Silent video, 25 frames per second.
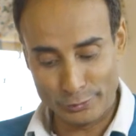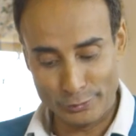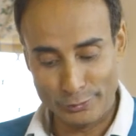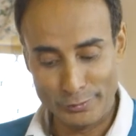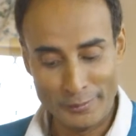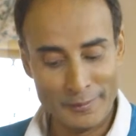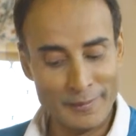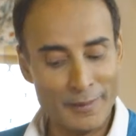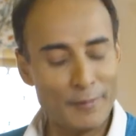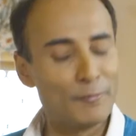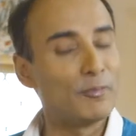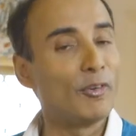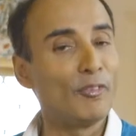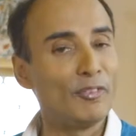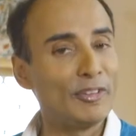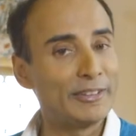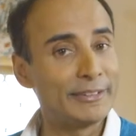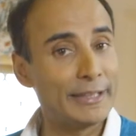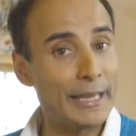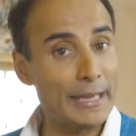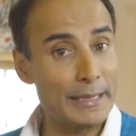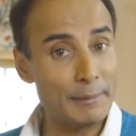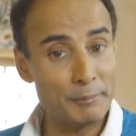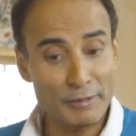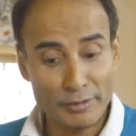you for the
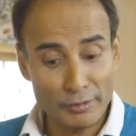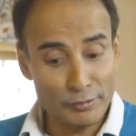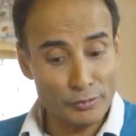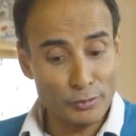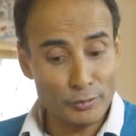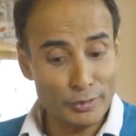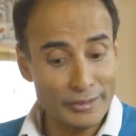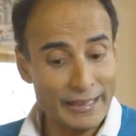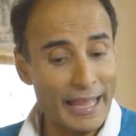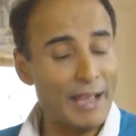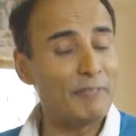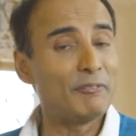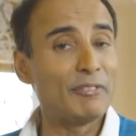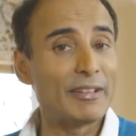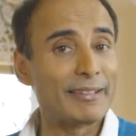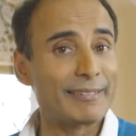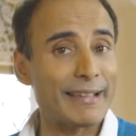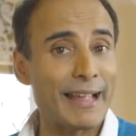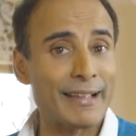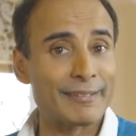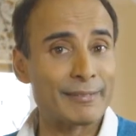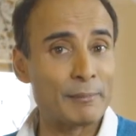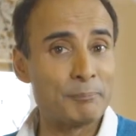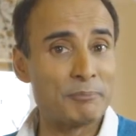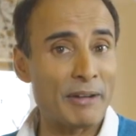day, because you can have this
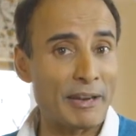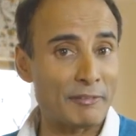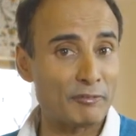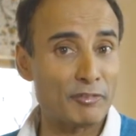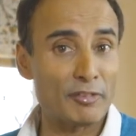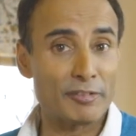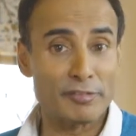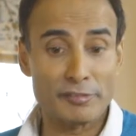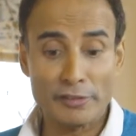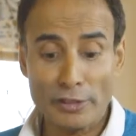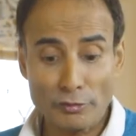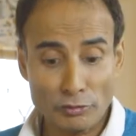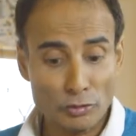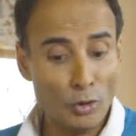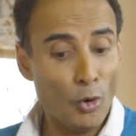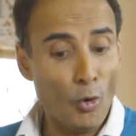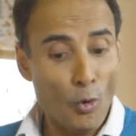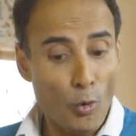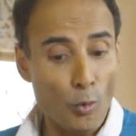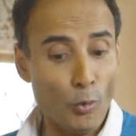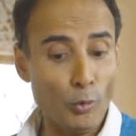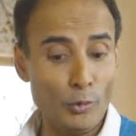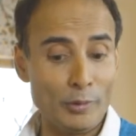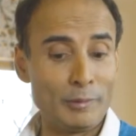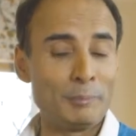as a breakfast dish
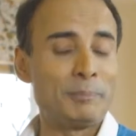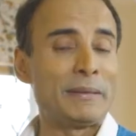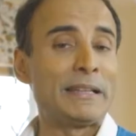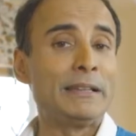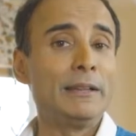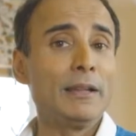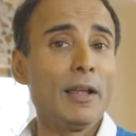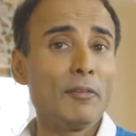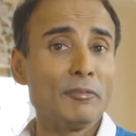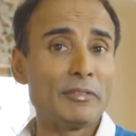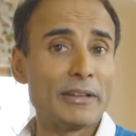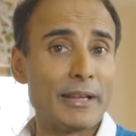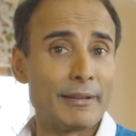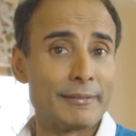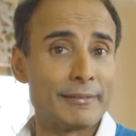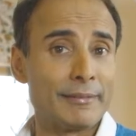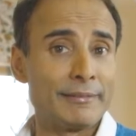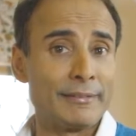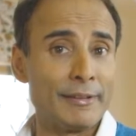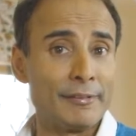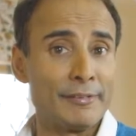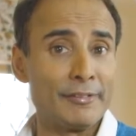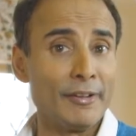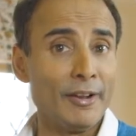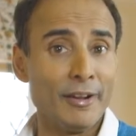or it would be lovely as a
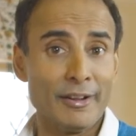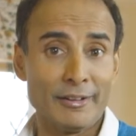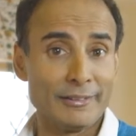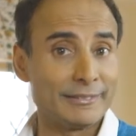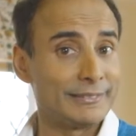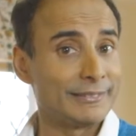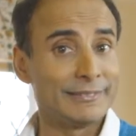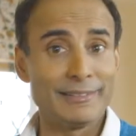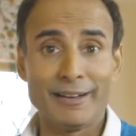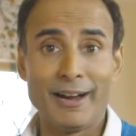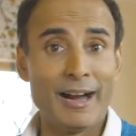dessert.